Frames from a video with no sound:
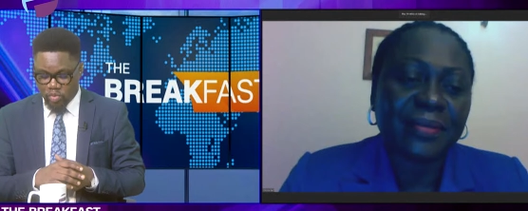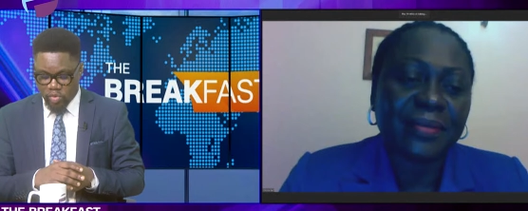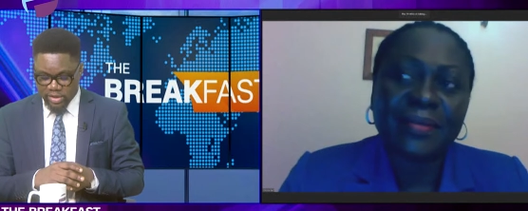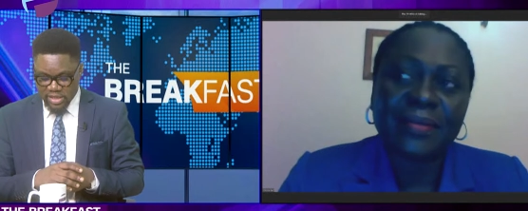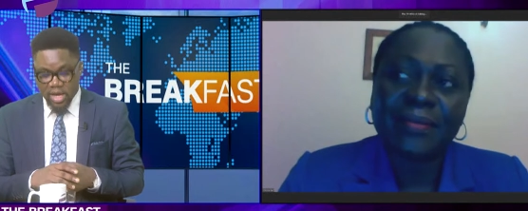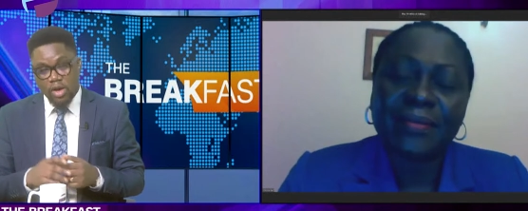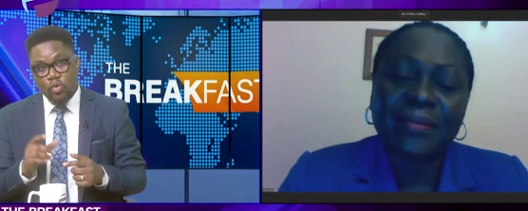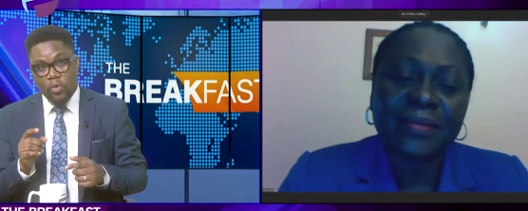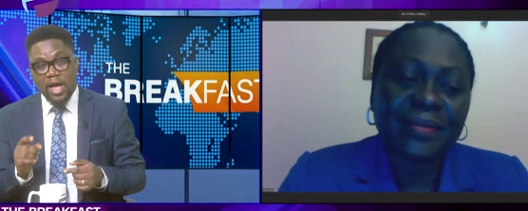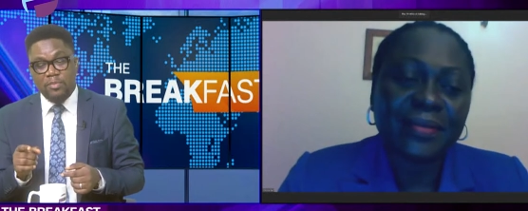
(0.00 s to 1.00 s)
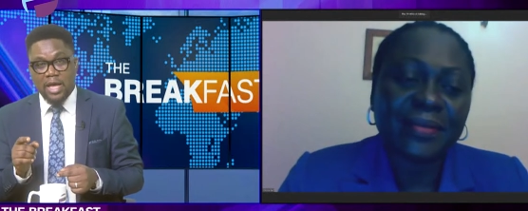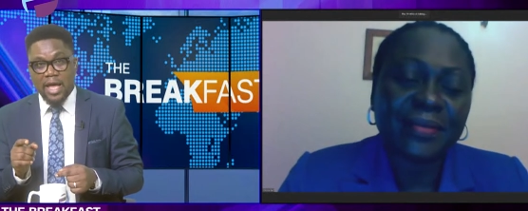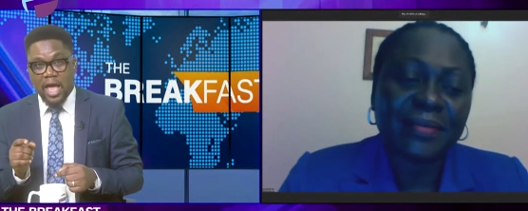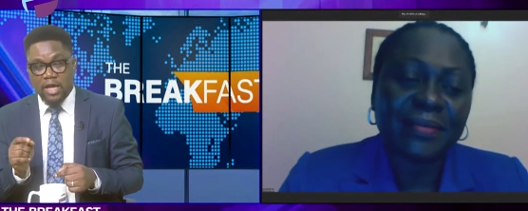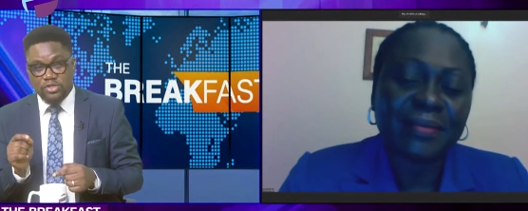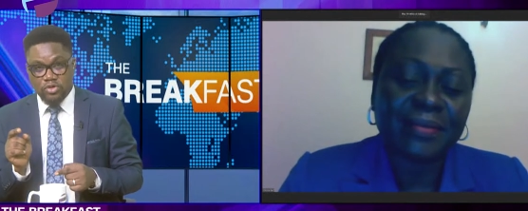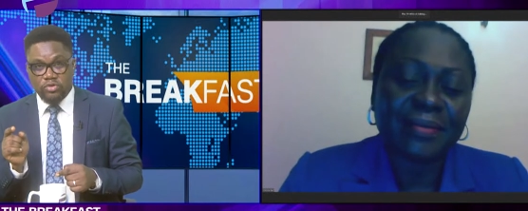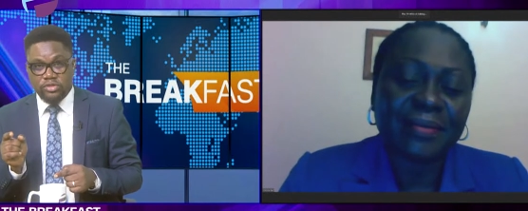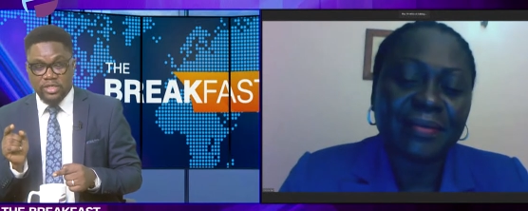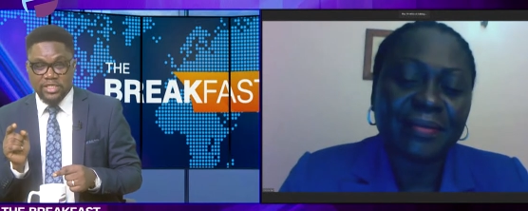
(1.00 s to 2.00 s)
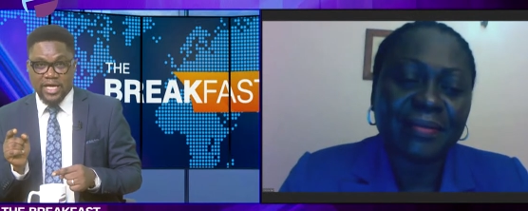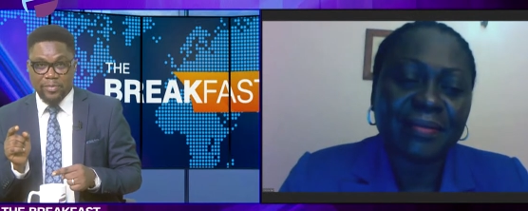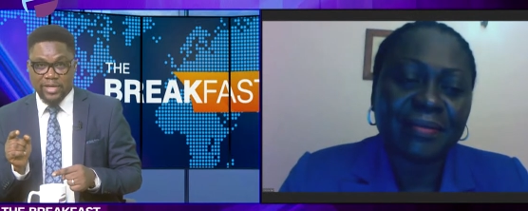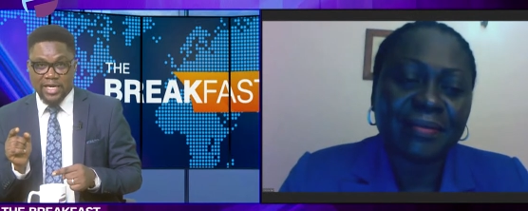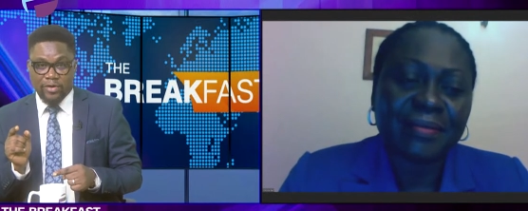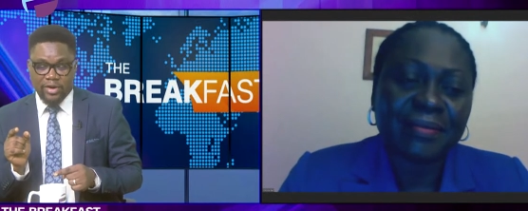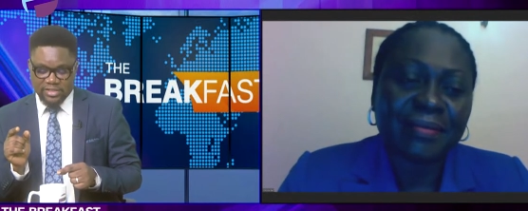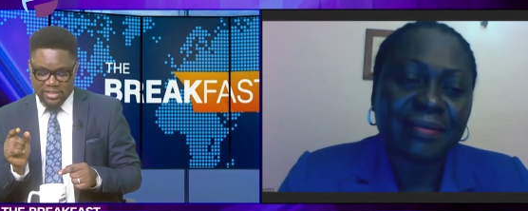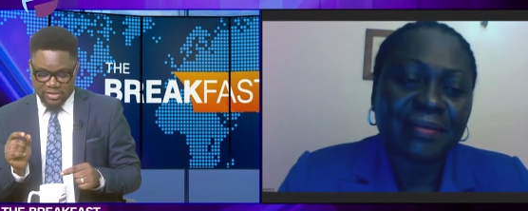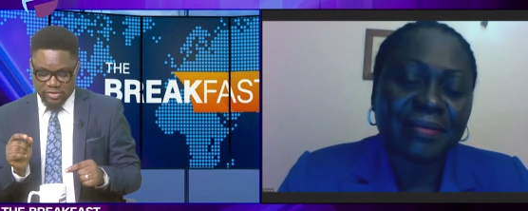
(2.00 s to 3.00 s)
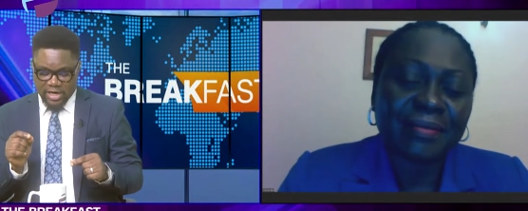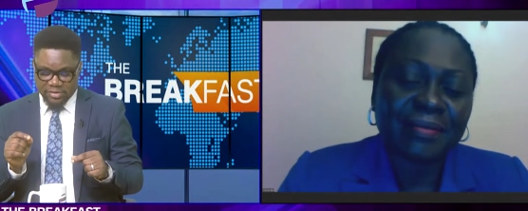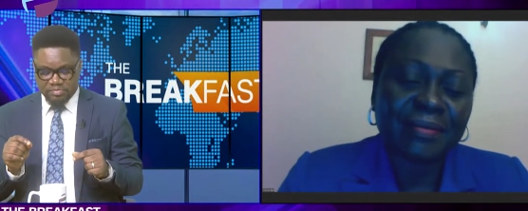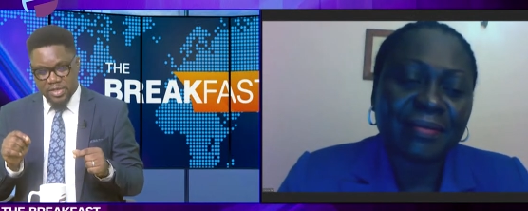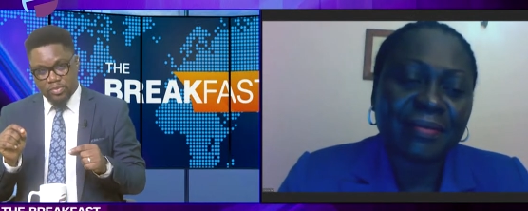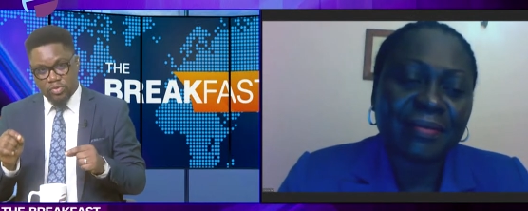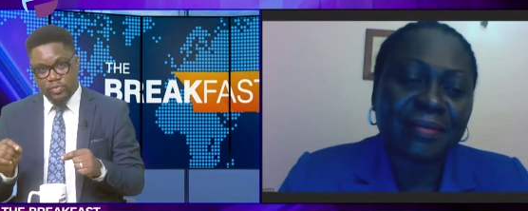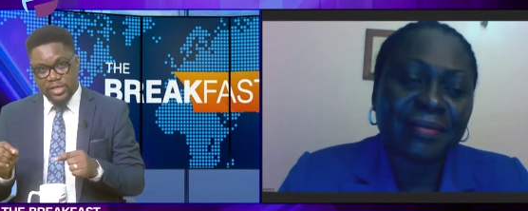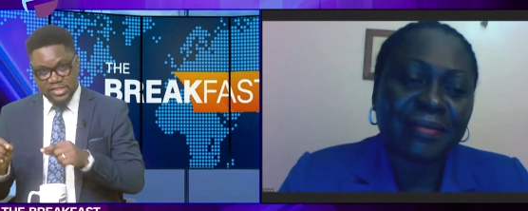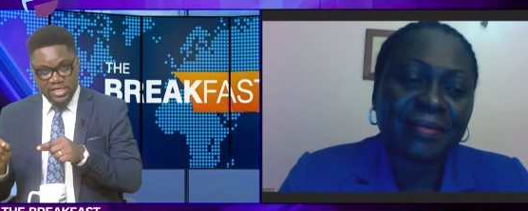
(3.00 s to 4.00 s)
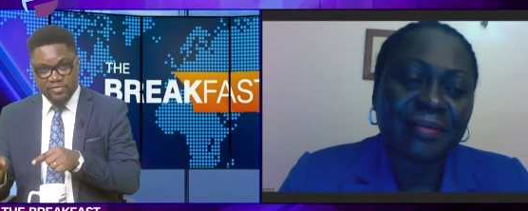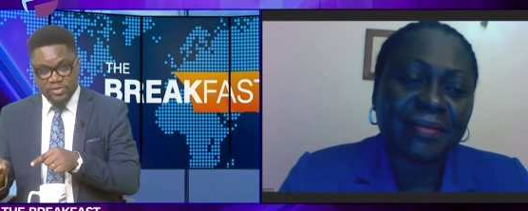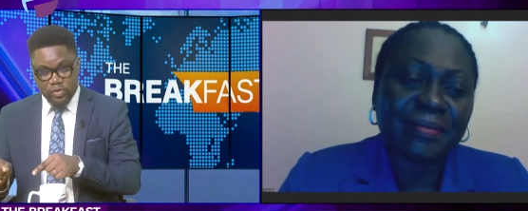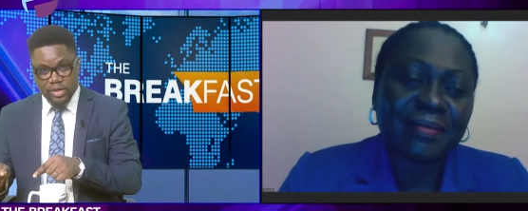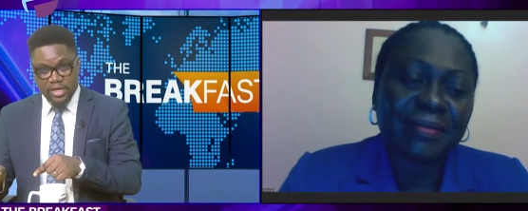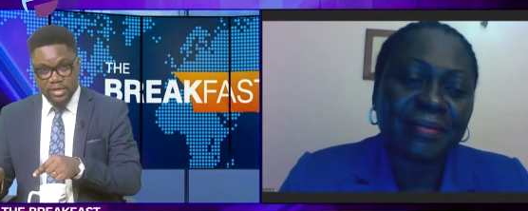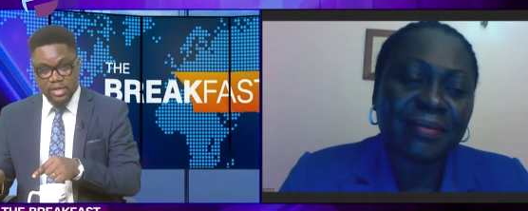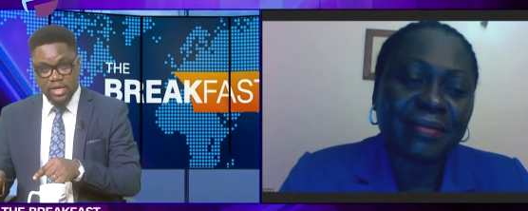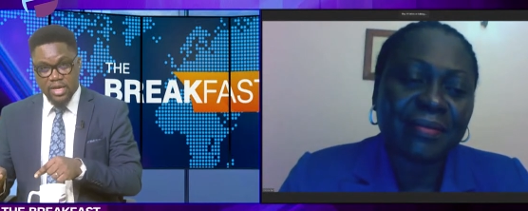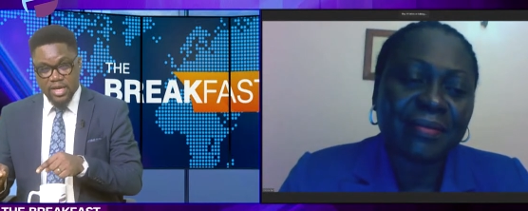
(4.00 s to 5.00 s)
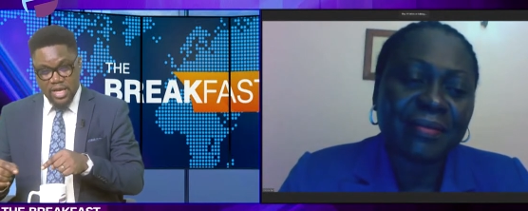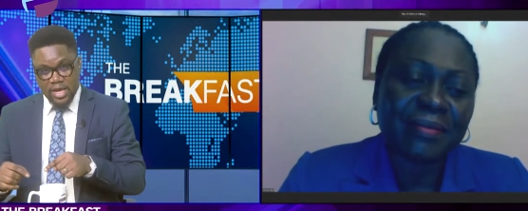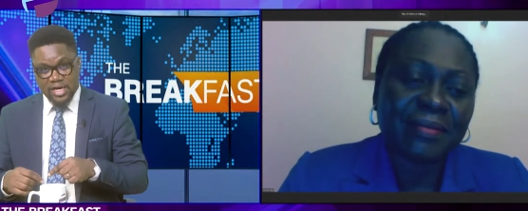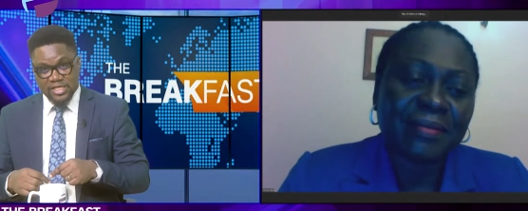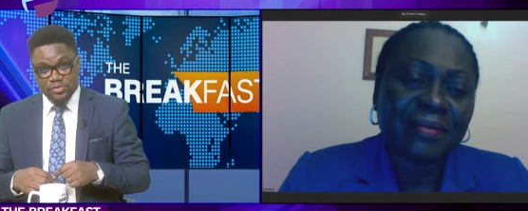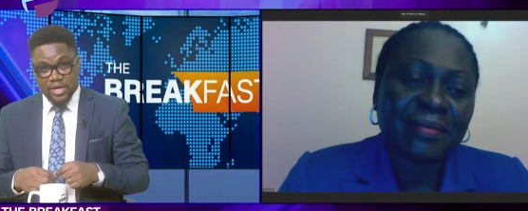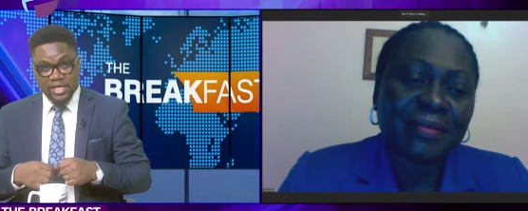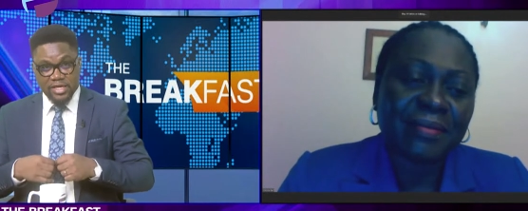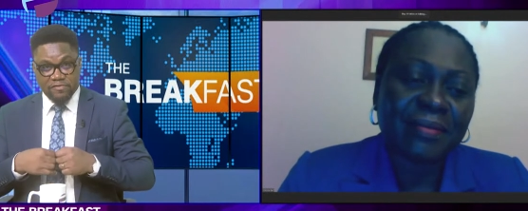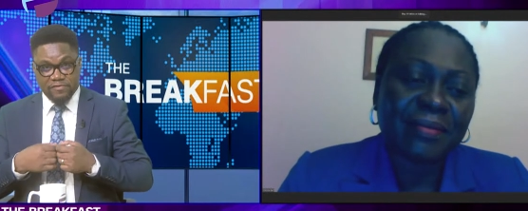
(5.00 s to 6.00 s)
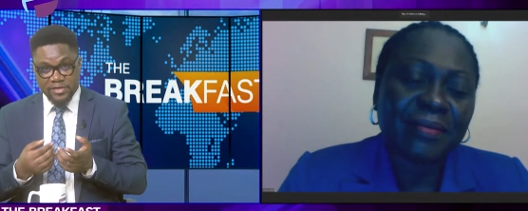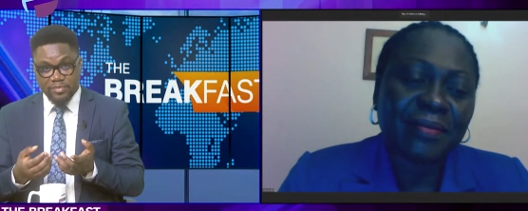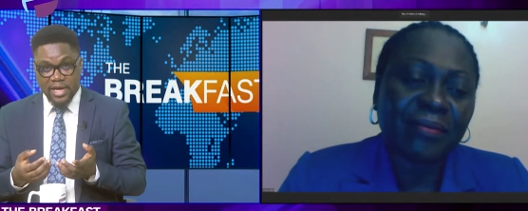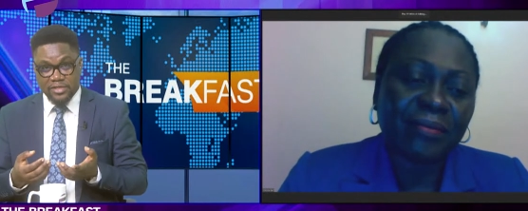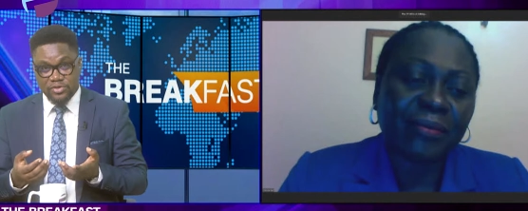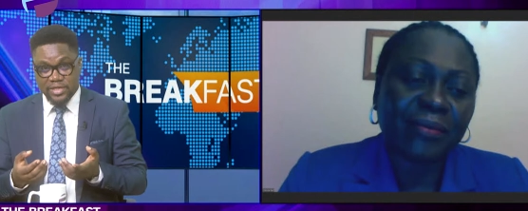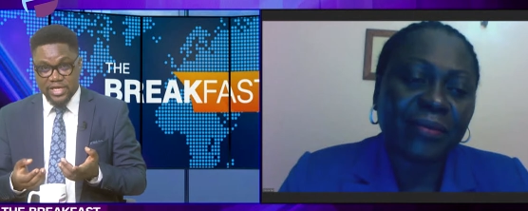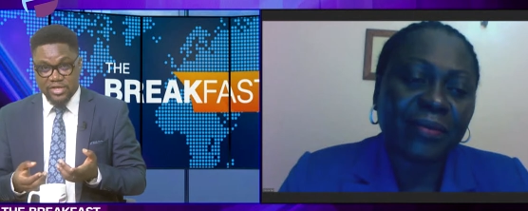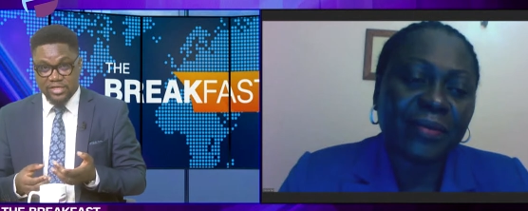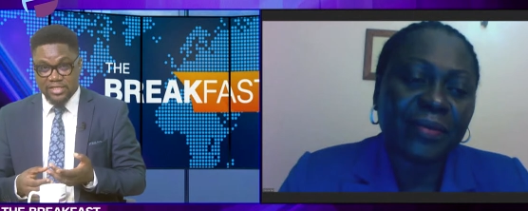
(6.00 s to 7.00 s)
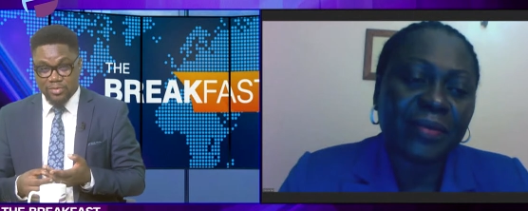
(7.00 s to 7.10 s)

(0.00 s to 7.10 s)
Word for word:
Speaker 1: worked. Why I had to go to the TIP clearance is so that we see if it's working, and at least you can give feedback to the agency.